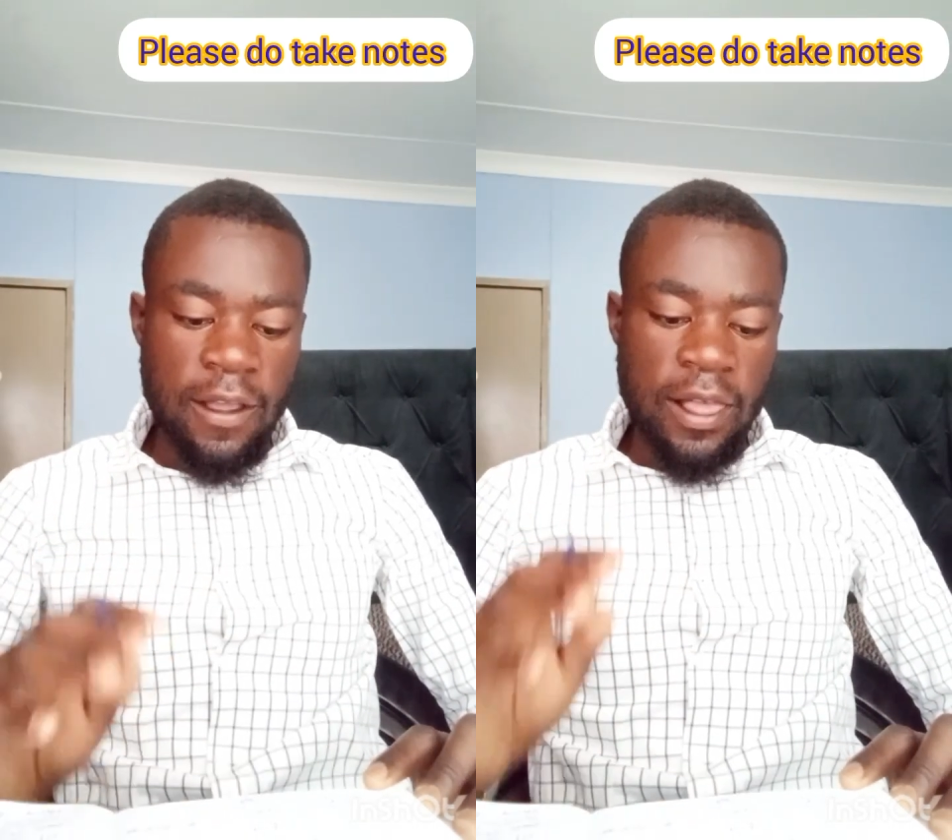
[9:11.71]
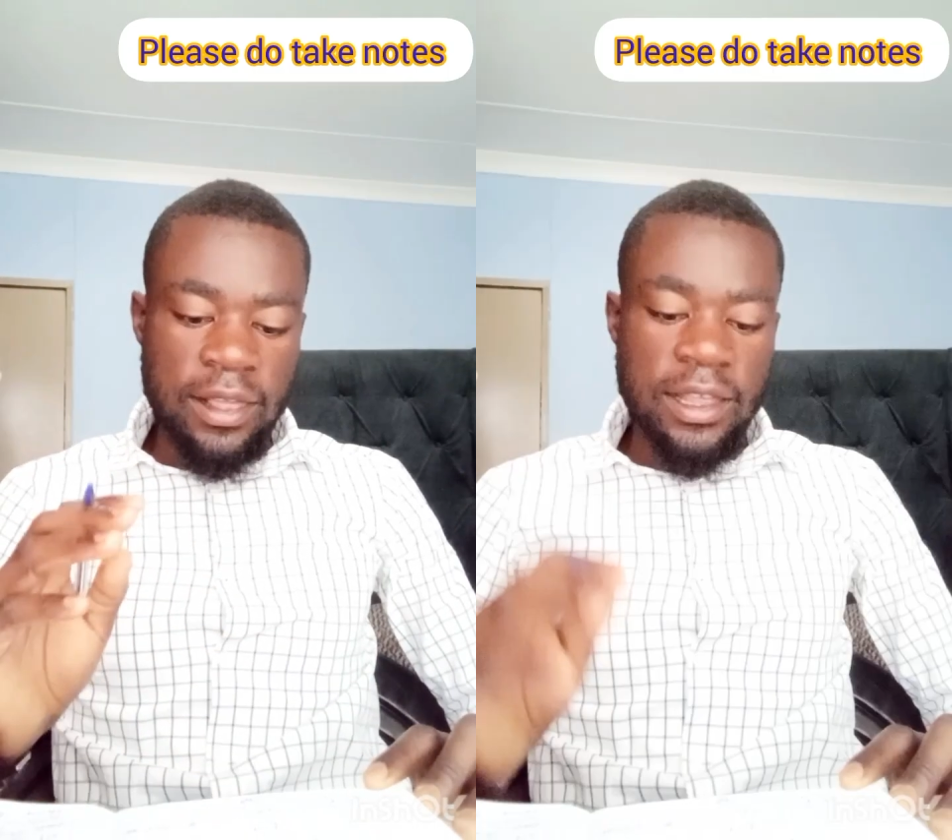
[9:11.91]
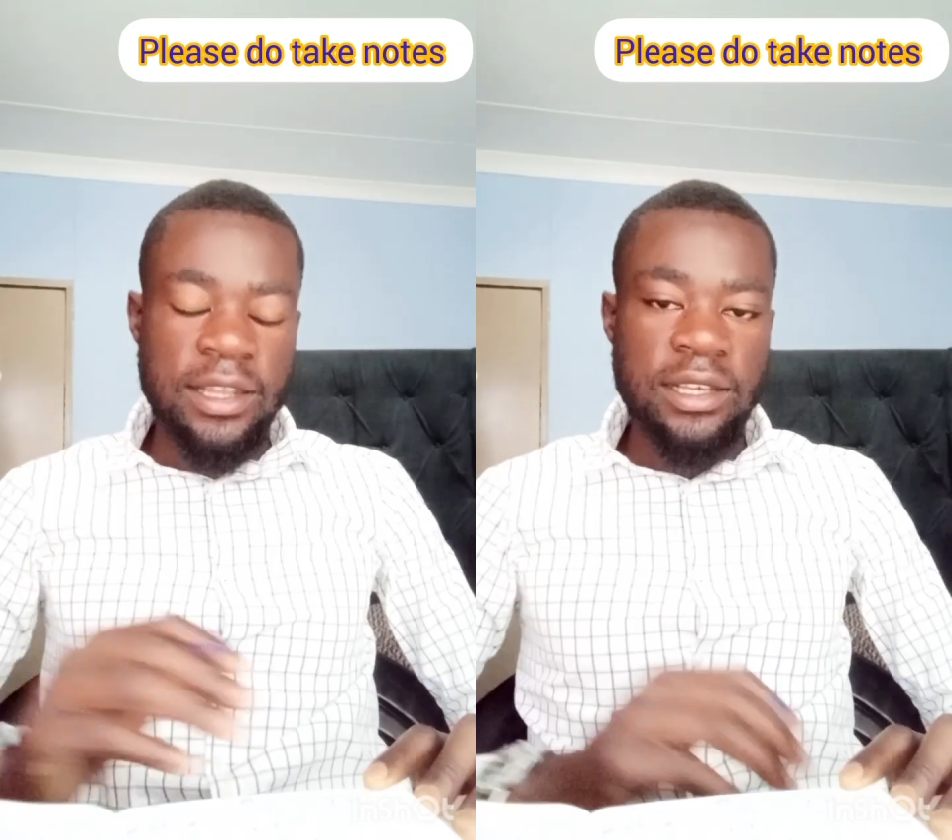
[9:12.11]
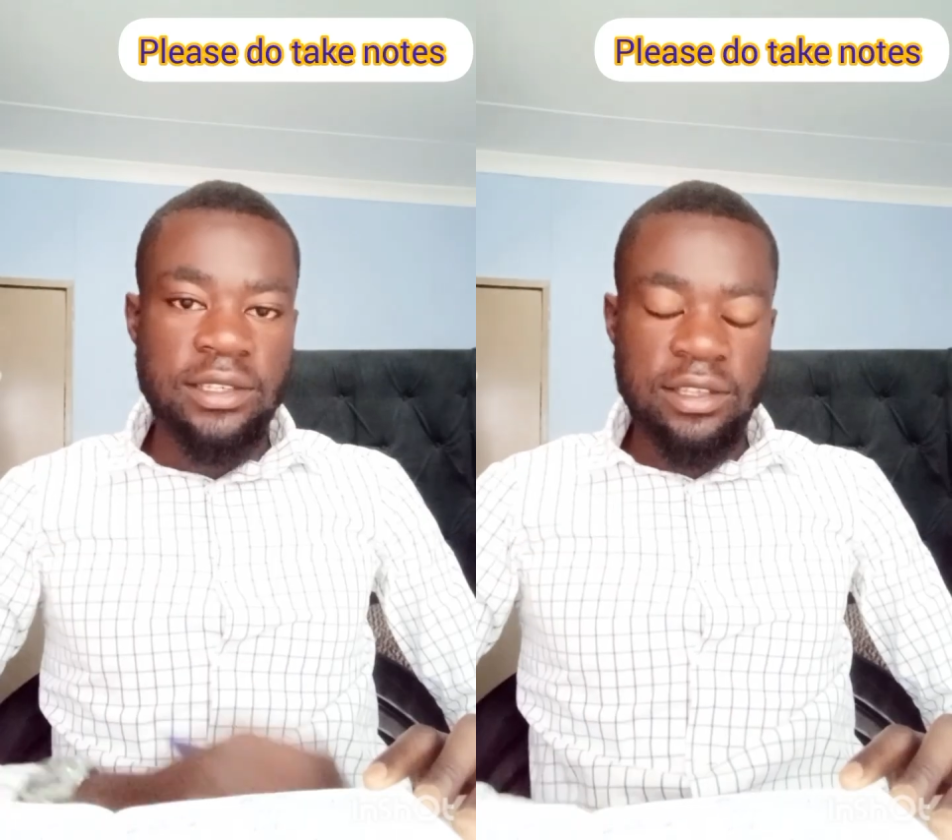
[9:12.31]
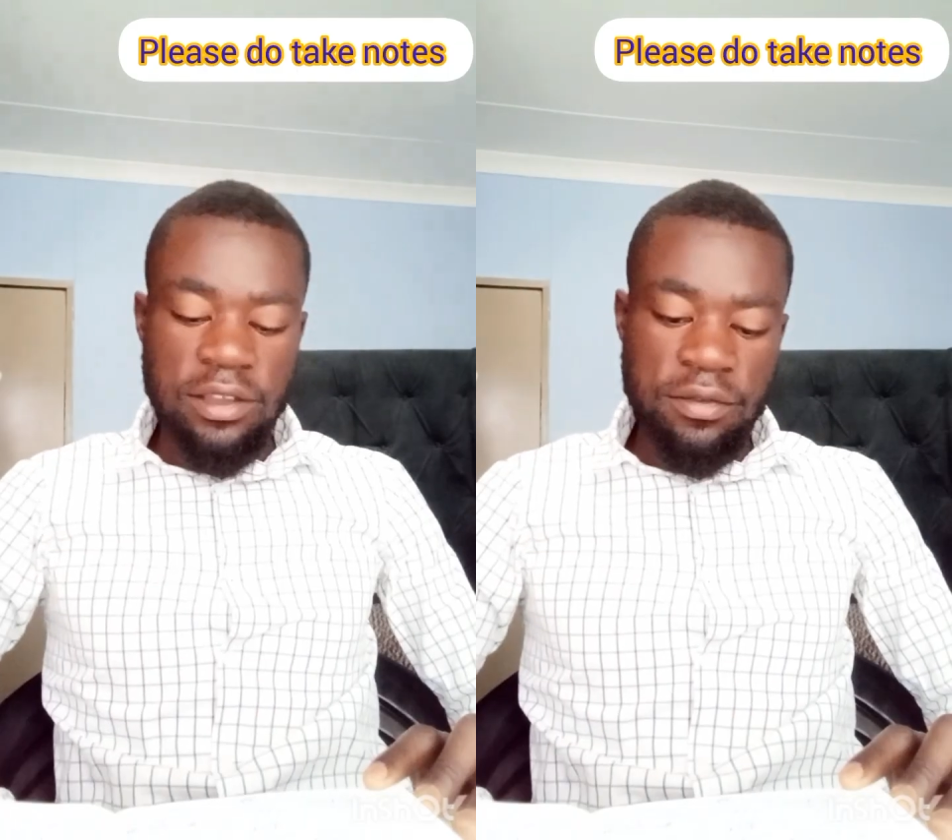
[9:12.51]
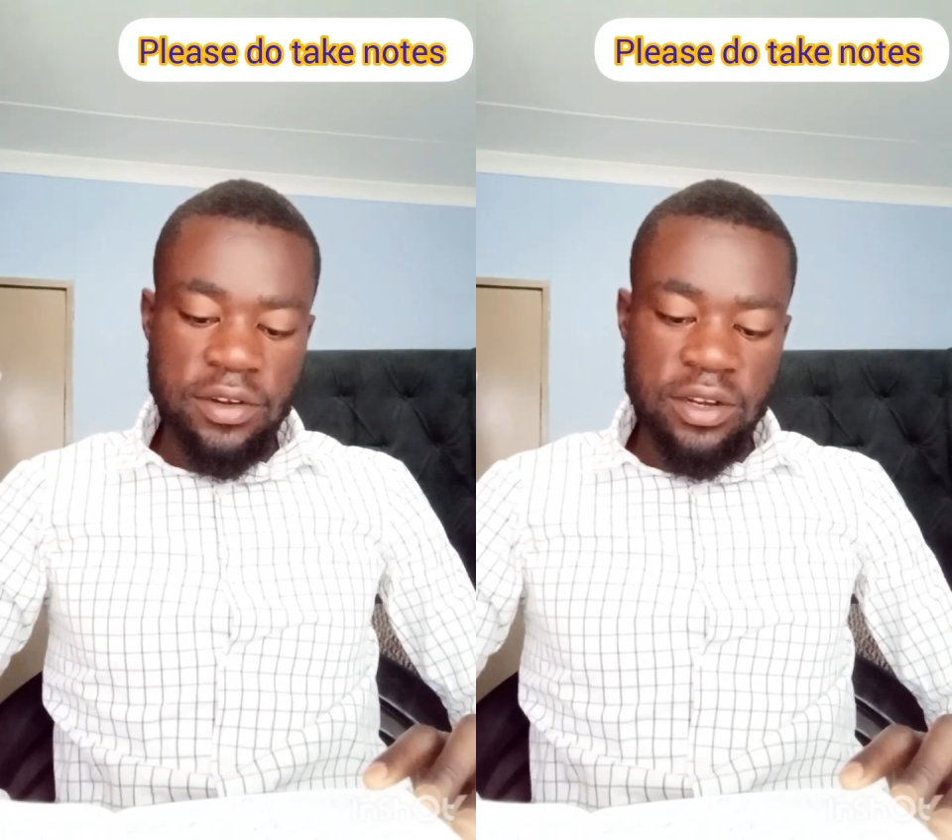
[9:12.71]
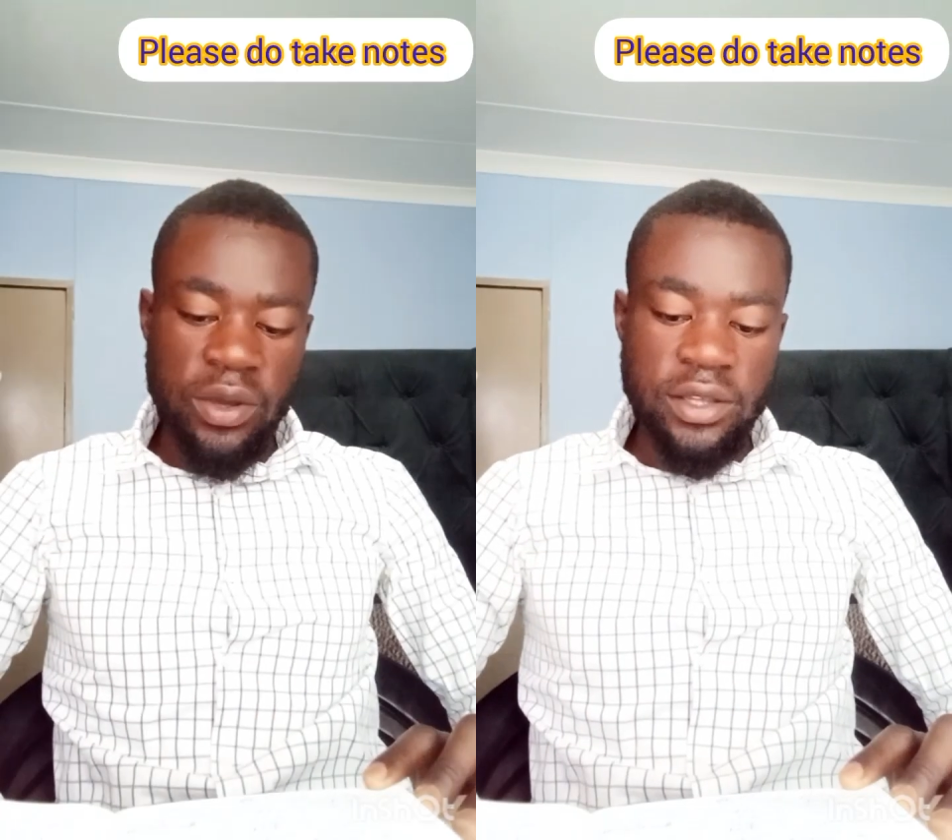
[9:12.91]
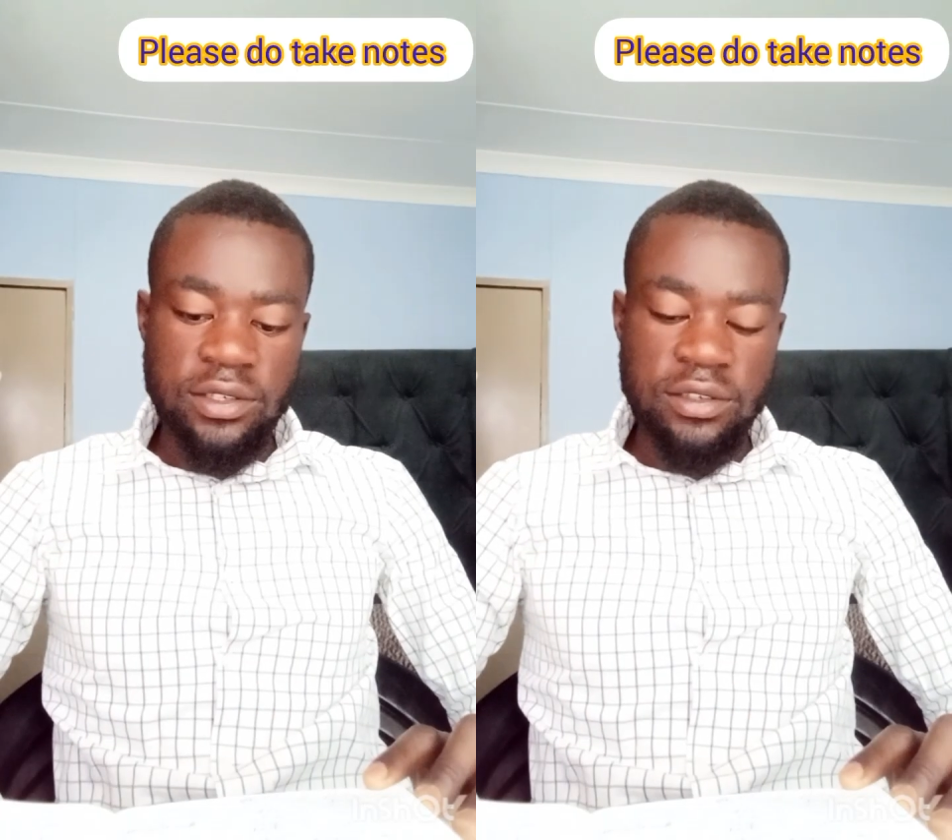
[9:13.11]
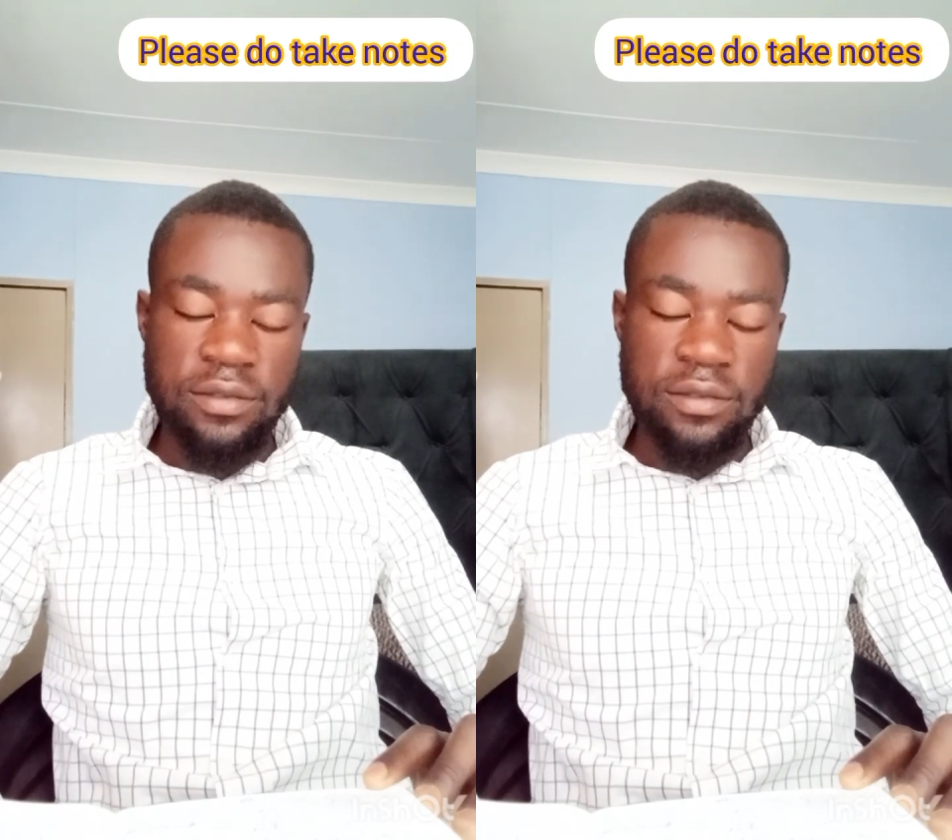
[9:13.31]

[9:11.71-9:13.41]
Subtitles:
learners in different ways.